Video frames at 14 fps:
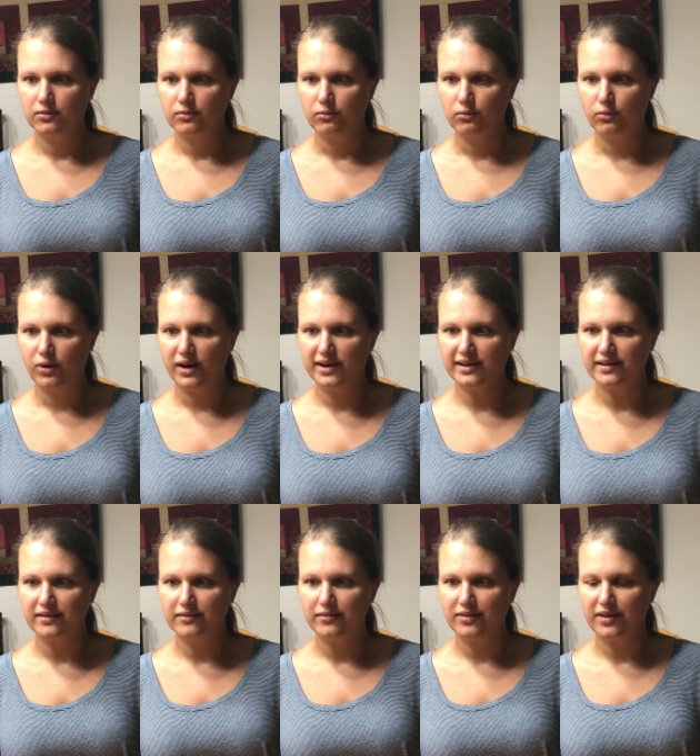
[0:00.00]
One
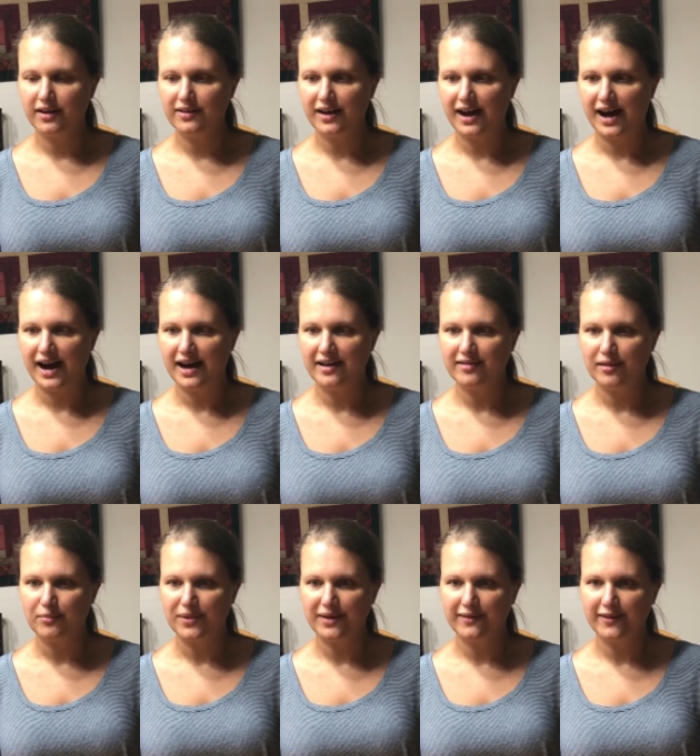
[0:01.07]
thing that I
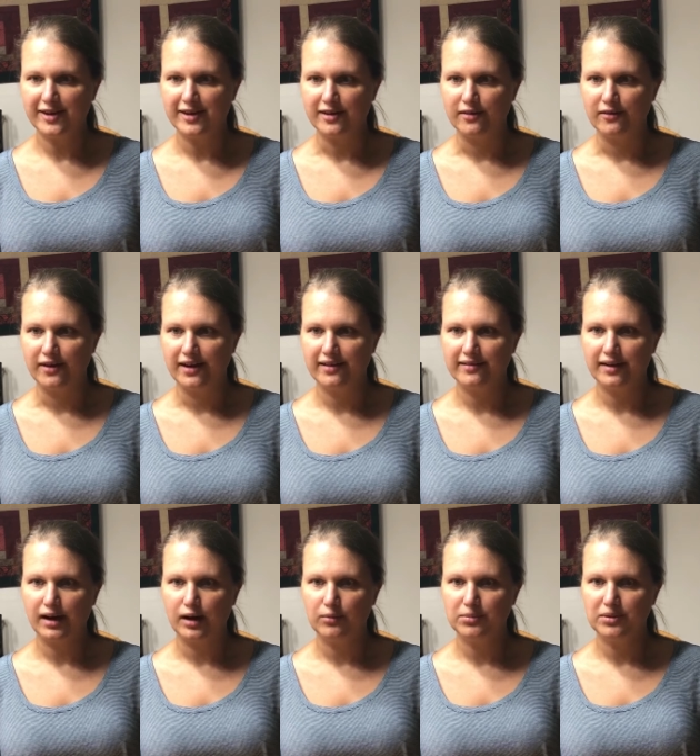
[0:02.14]
typically do is
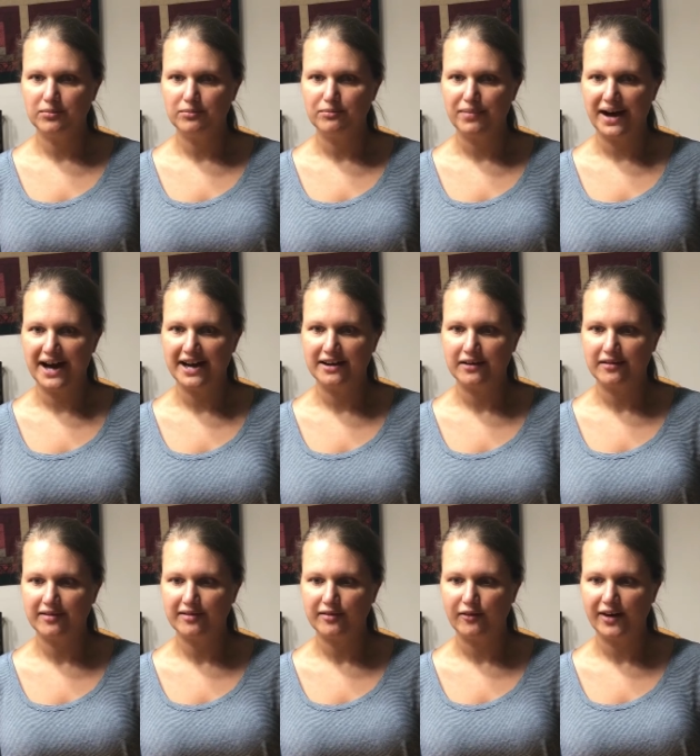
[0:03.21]
help bag
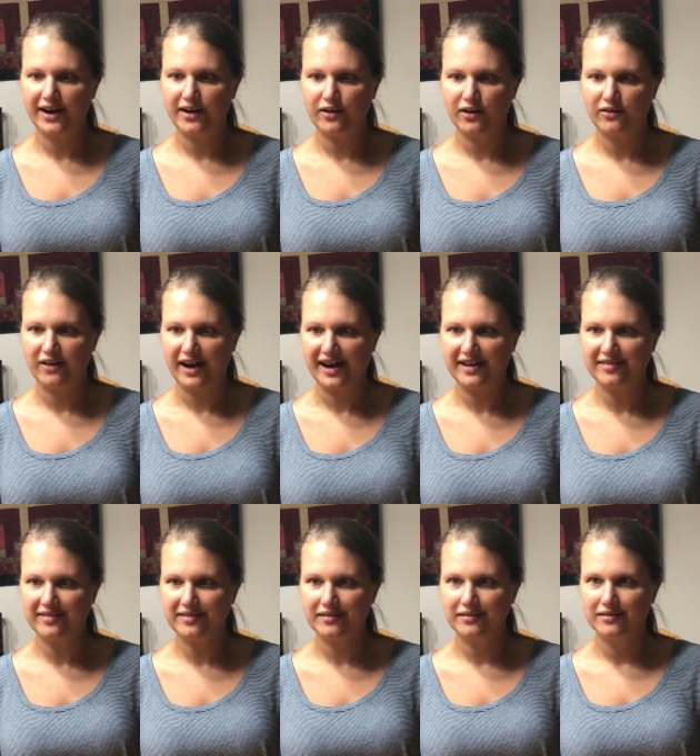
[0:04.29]
soy or
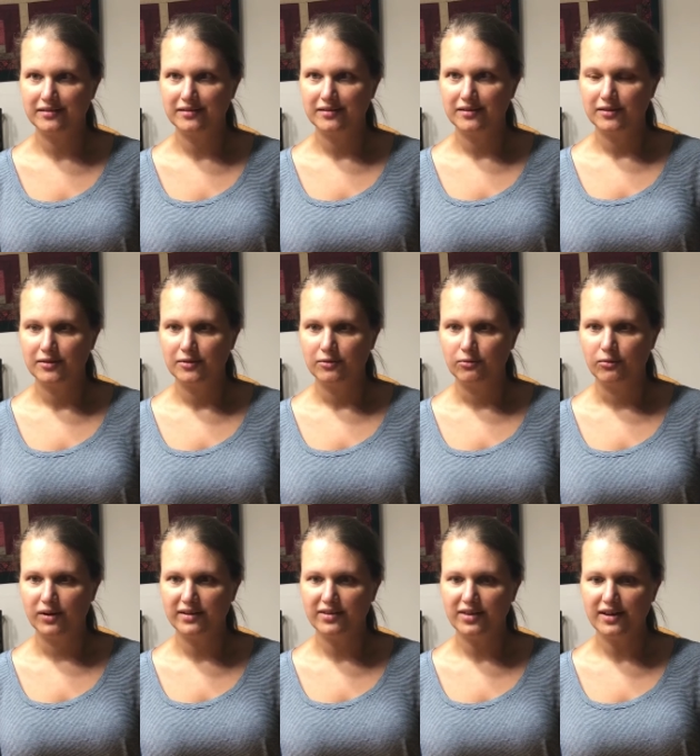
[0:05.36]
rice.
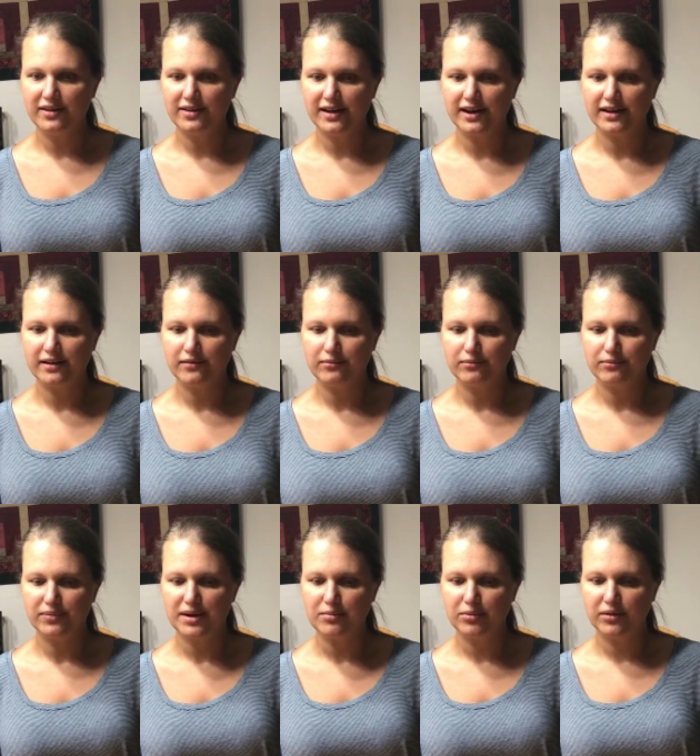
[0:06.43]
One thing that
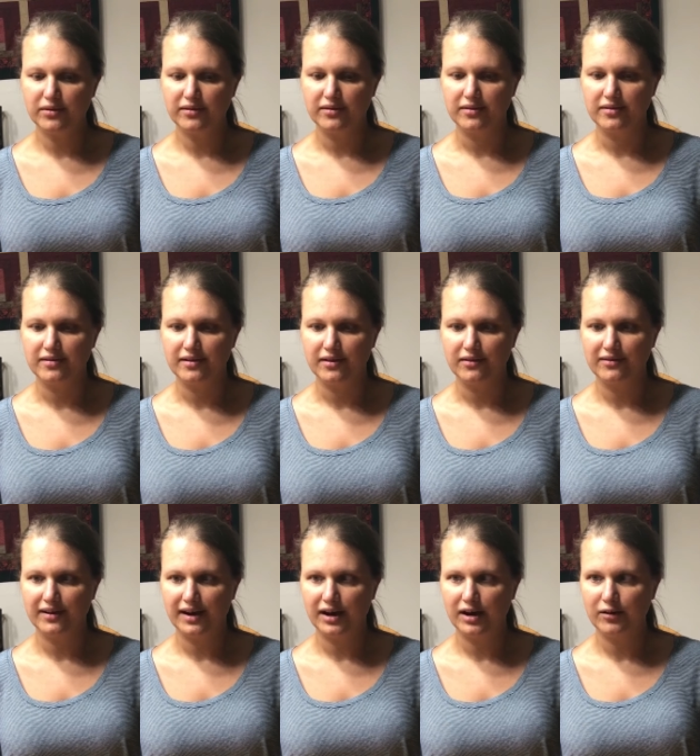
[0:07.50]
people do
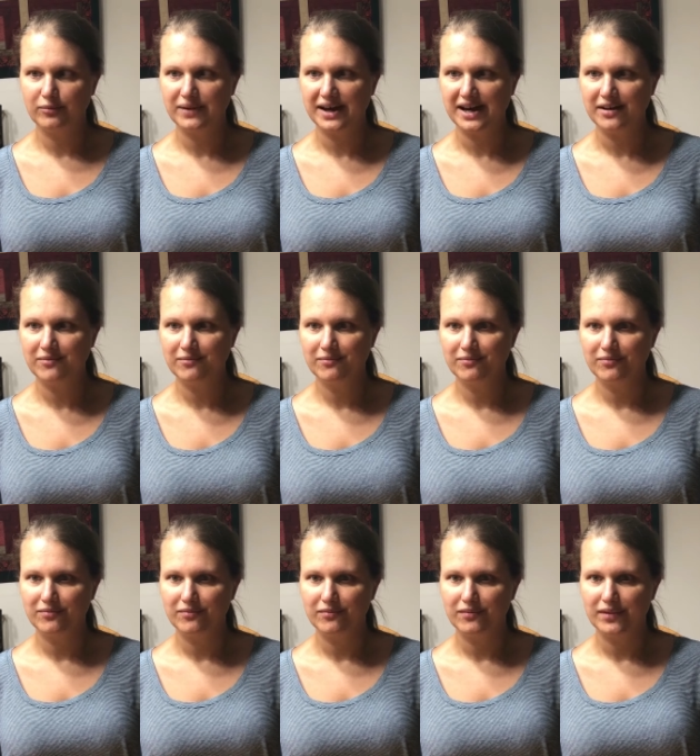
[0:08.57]
to help me
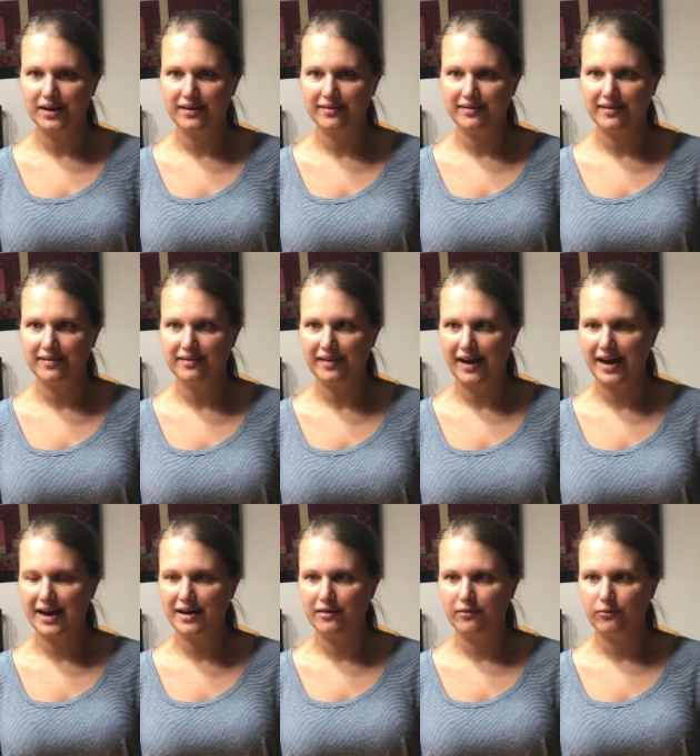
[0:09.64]
is to
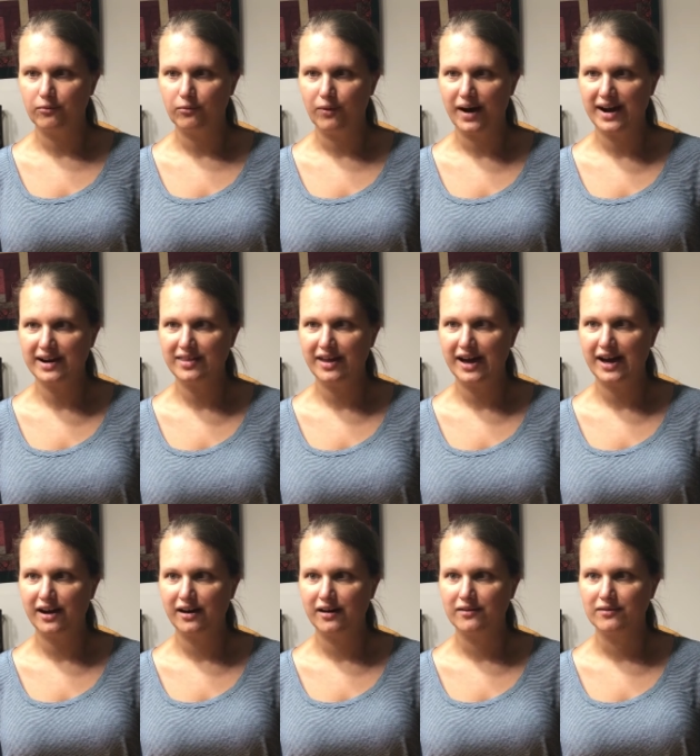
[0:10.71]
say when they
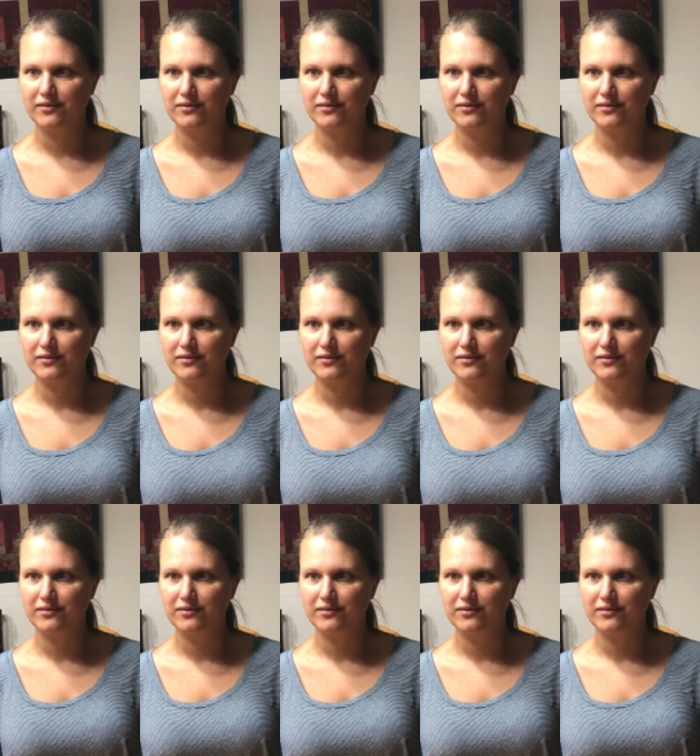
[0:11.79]
are